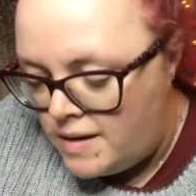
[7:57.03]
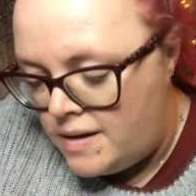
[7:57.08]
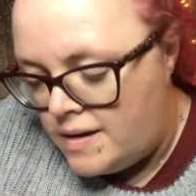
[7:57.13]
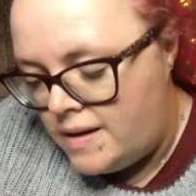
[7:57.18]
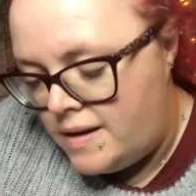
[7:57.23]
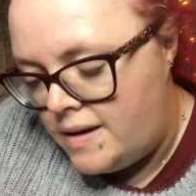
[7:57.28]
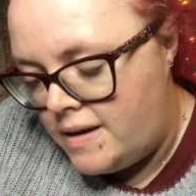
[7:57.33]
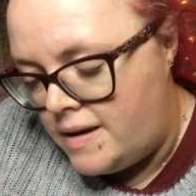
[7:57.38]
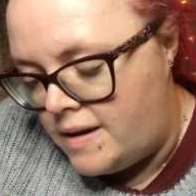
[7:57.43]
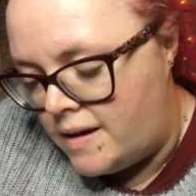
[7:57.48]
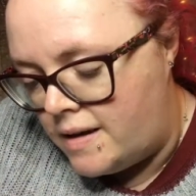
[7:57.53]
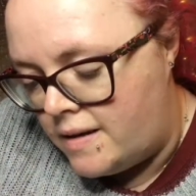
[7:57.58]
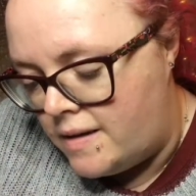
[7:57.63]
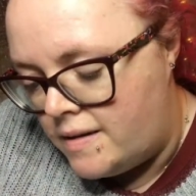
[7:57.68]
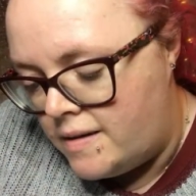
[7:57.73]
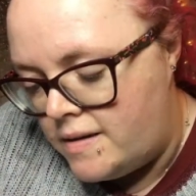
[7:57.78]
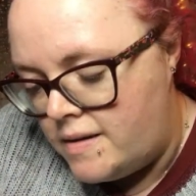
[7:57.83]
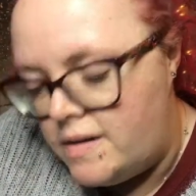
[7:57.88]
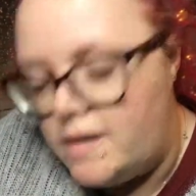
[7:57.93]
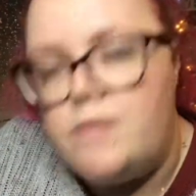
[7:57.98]
Yeah,
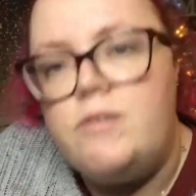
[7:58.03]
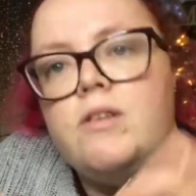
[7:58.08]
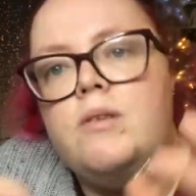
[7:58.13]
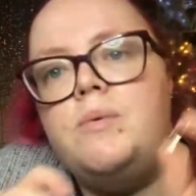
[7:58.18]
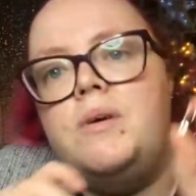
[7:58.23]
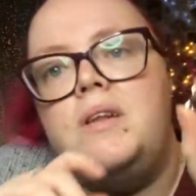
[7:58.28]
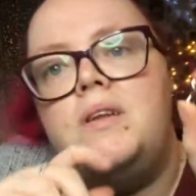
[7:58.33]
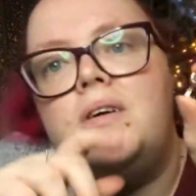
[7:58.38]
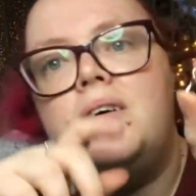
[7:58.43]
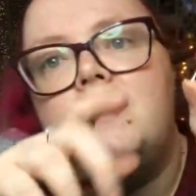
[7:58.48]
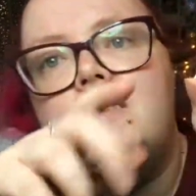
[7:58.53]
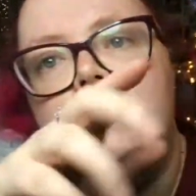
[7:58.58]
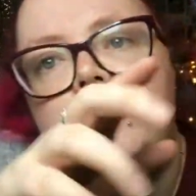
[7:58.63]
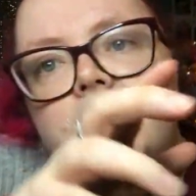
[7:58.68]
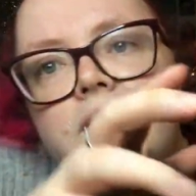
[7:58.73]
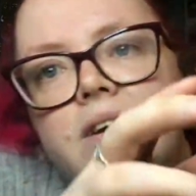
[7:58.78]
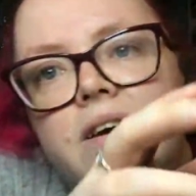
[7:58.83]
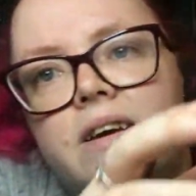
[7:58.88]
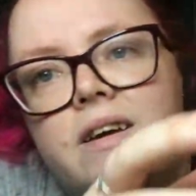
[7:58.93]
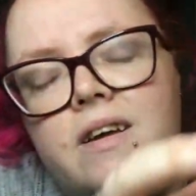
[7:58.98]
it would have been nice if
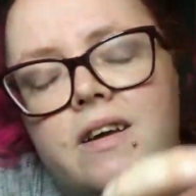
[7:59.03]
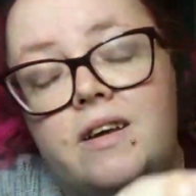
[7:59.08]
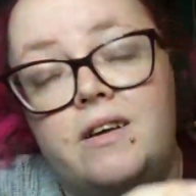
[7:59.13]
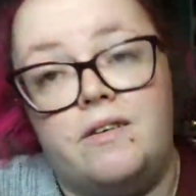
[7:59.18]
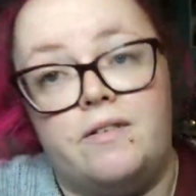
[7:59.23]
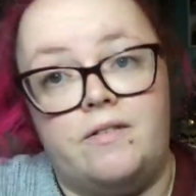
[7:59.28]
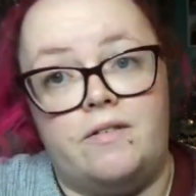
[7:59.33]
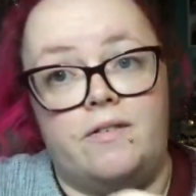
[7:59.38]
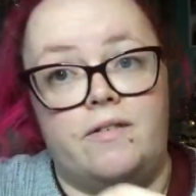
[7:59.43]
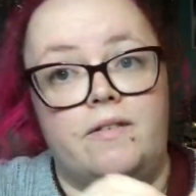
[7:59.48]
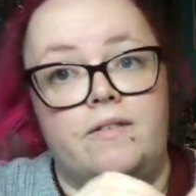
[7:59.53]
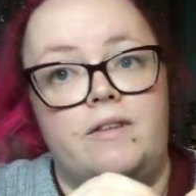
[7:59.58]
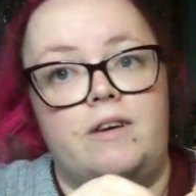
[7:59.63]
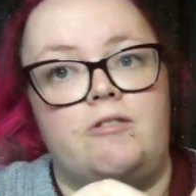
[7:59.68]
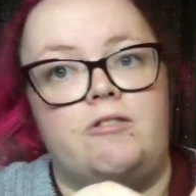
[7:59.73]
they were